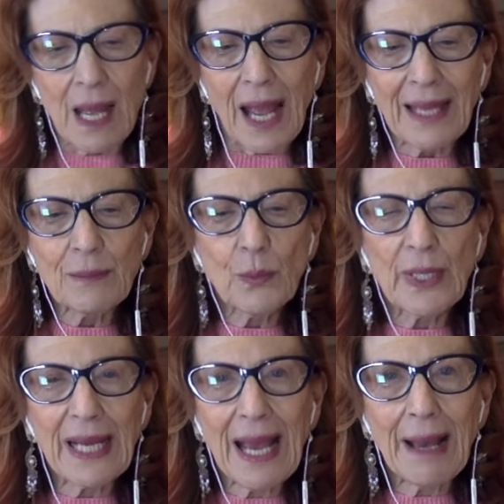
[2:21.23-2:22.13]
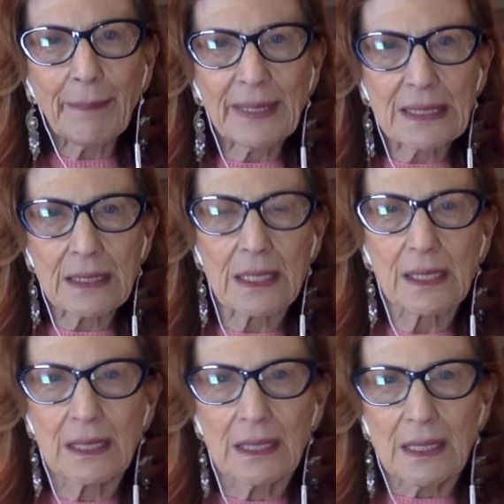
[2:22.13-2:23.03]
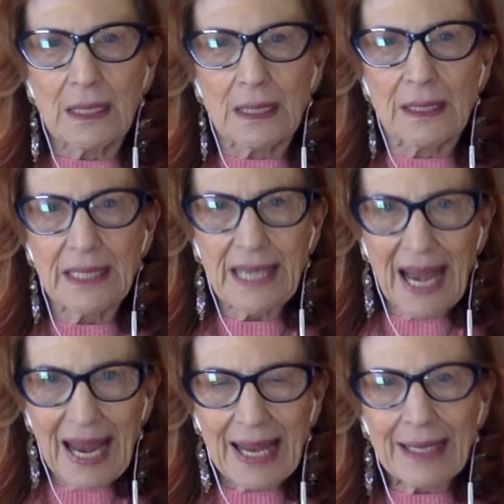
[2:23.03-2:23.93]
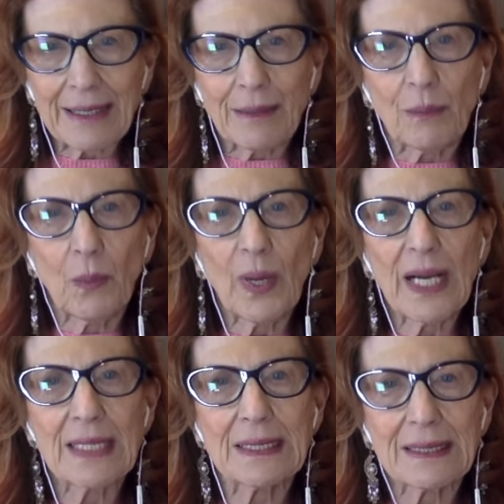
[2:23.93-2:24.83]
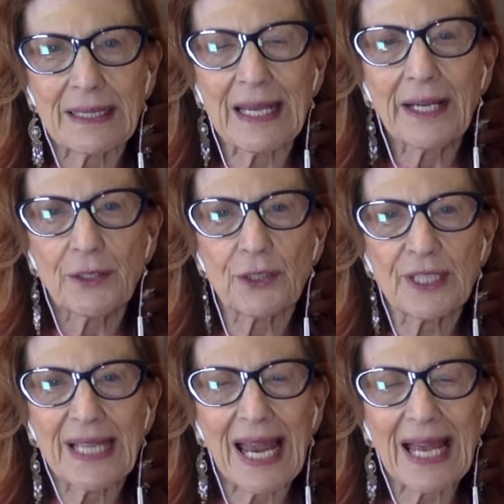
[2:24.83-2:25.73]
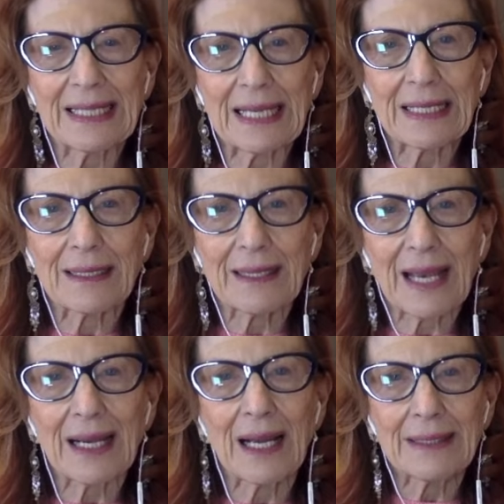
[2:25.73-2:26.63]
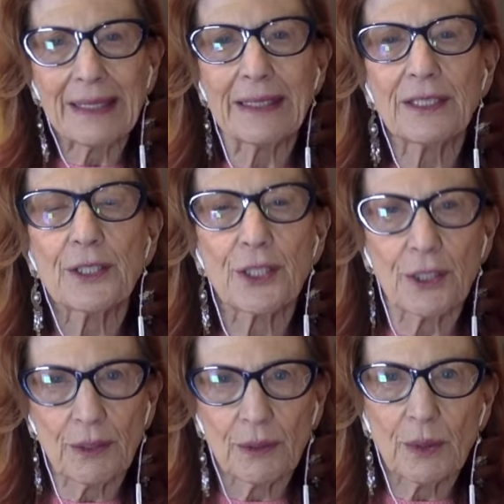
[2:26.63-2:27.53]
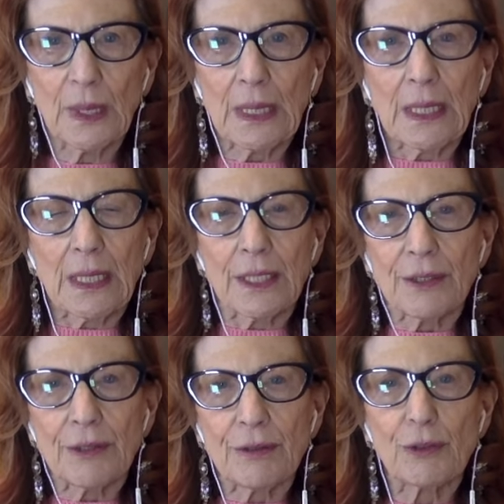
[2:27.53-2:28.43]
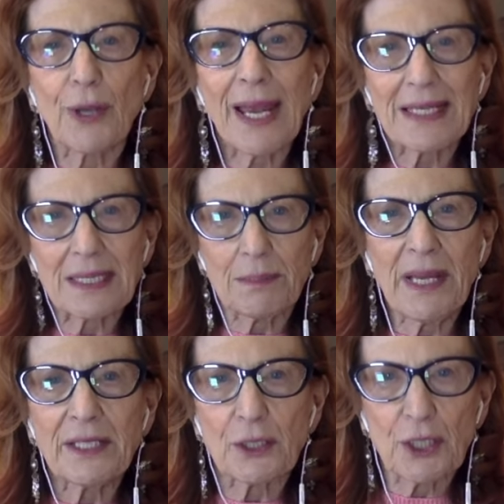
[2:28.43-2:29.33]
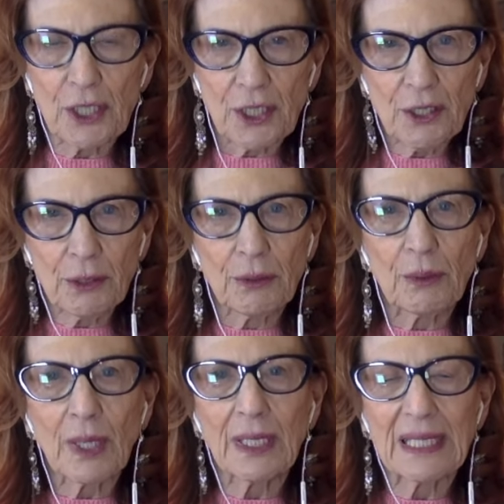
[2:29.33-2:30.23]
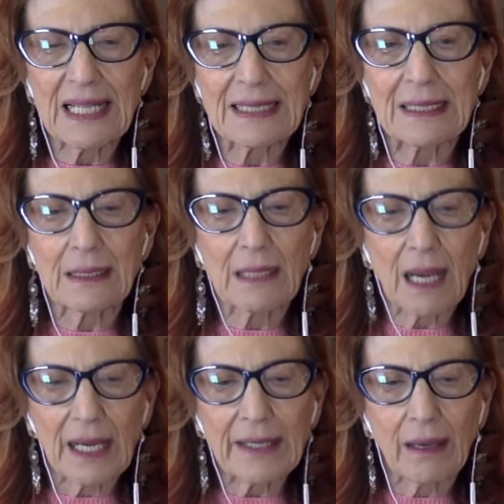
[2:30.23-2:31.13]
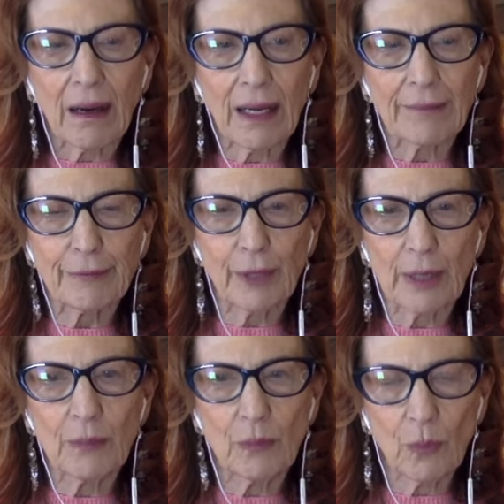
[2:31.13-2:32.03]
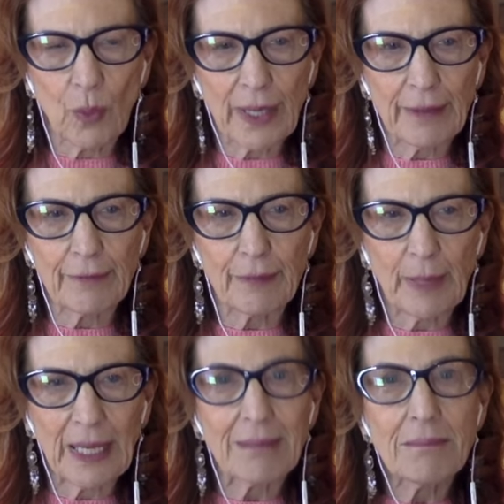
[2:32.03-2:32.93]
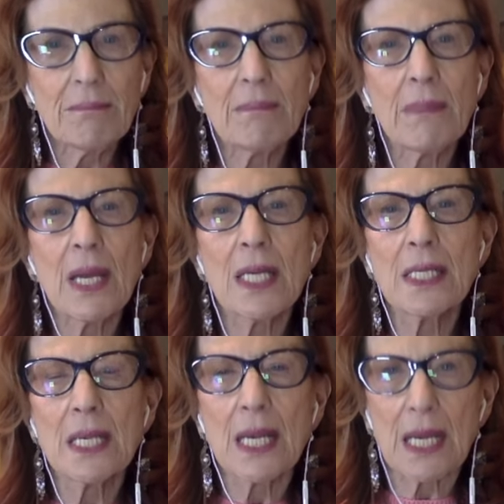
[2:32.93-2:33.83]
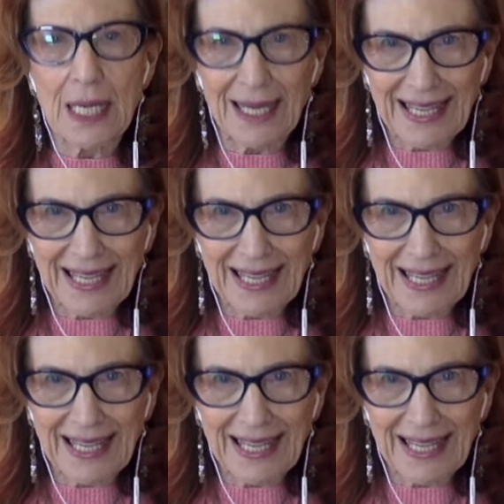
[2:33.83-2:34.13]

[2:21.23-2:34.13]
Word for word: And what happened today was the understanding that I needed to transmit to you a lesson I got from one of my many